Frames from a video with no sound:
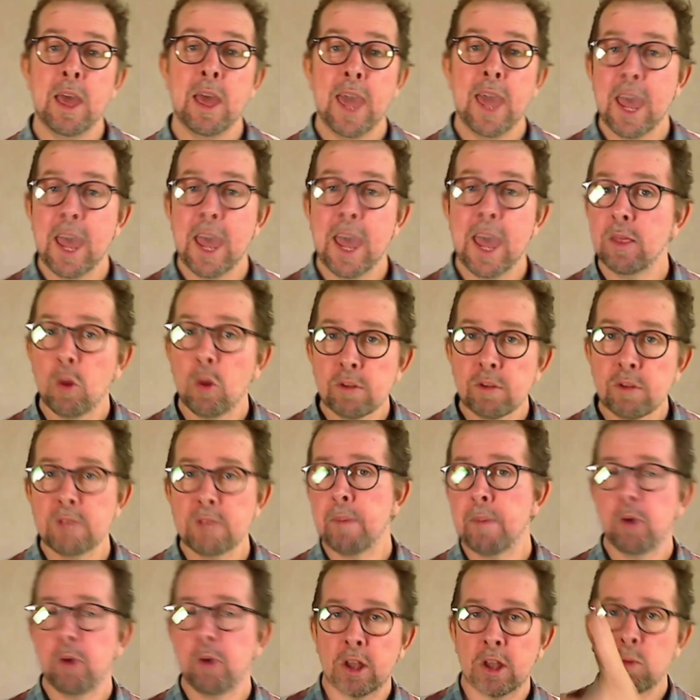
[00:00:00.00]
And those can
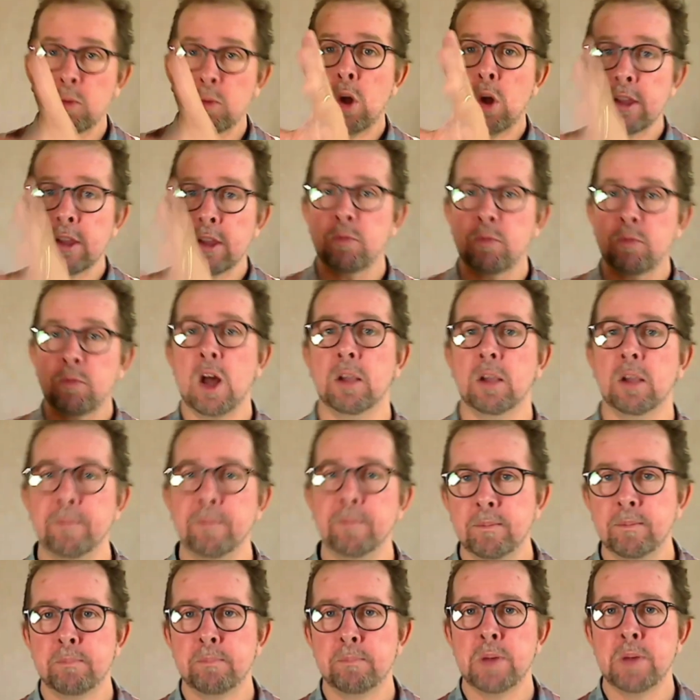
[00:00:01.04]
be put on the wall as well,
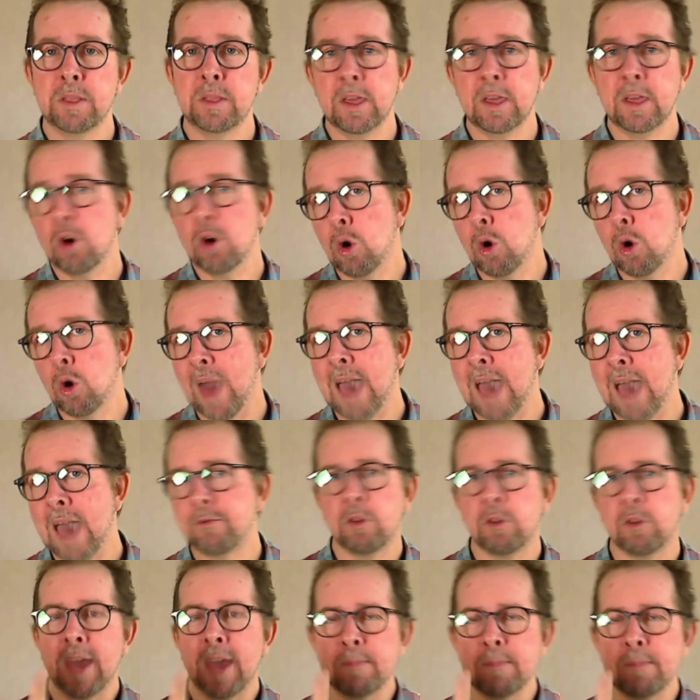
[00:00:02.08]
but they go
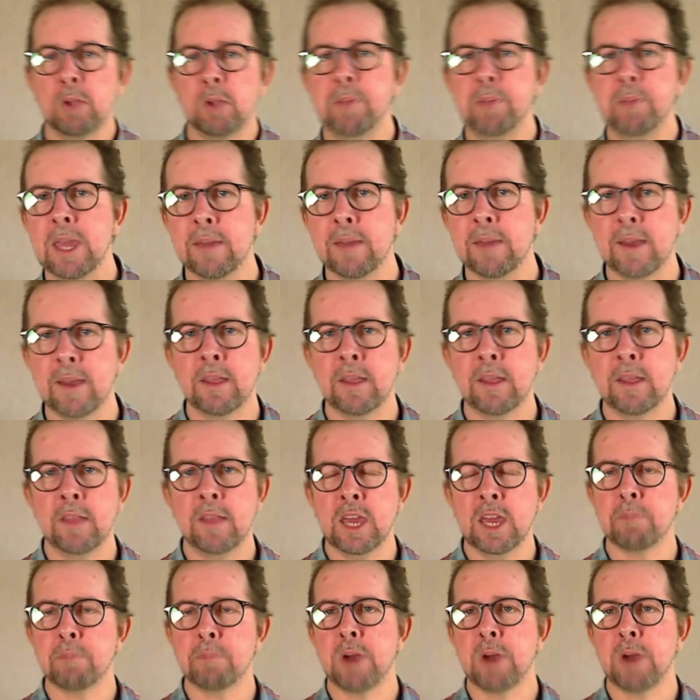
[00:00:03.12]
after the MLP, and then
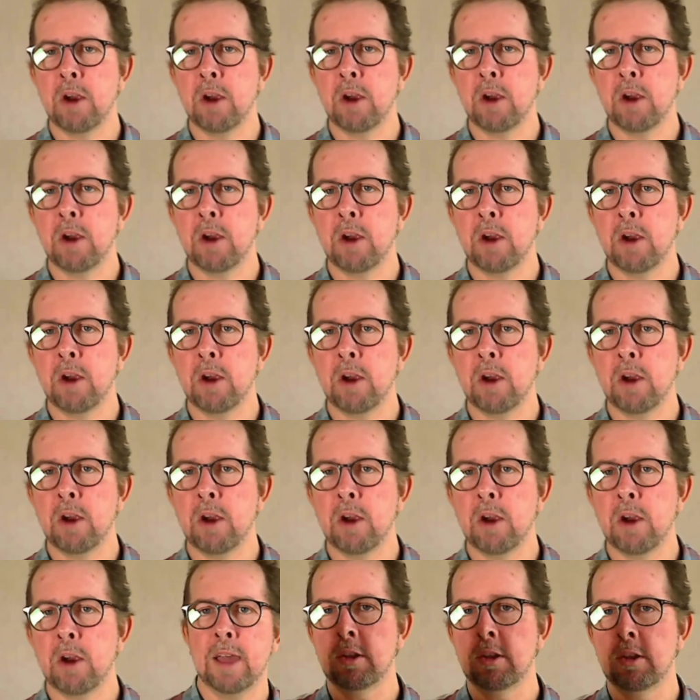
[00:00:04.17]
they get prioritized in
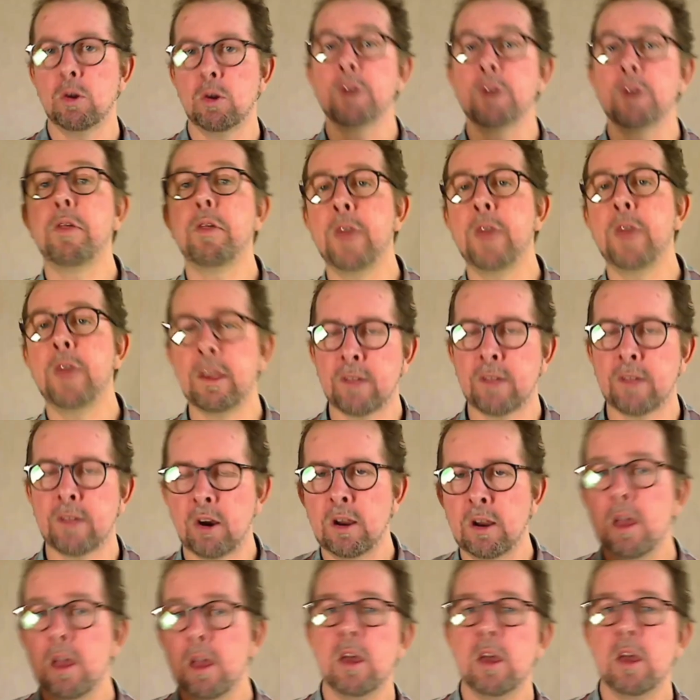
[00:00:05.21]
comparison to other things that
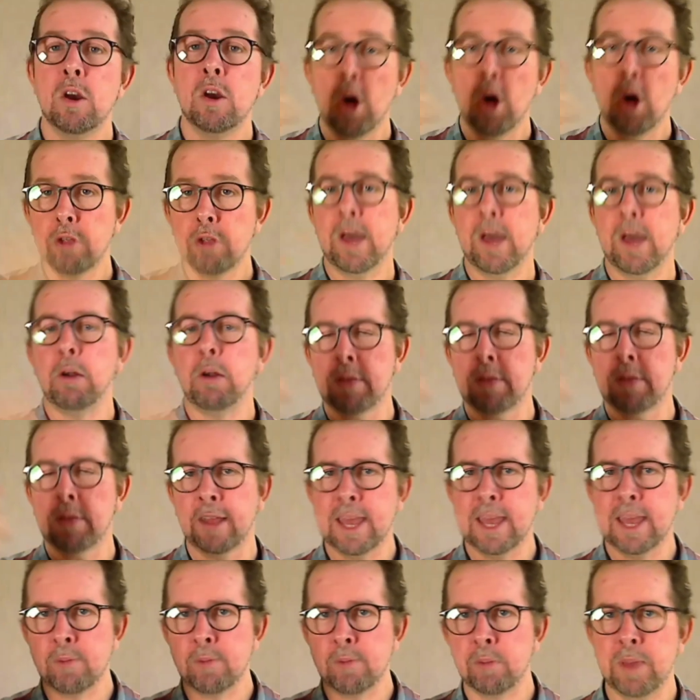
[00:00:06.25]
are also outside
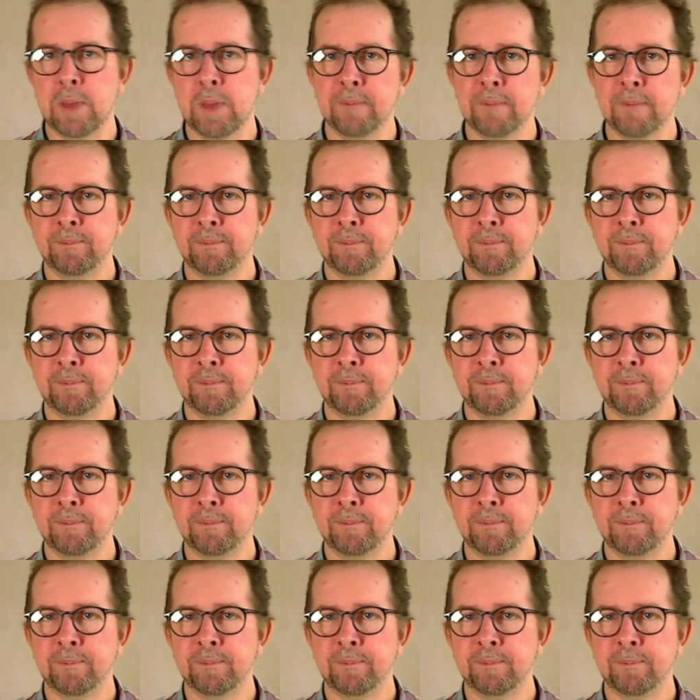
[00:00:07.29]
the MLP.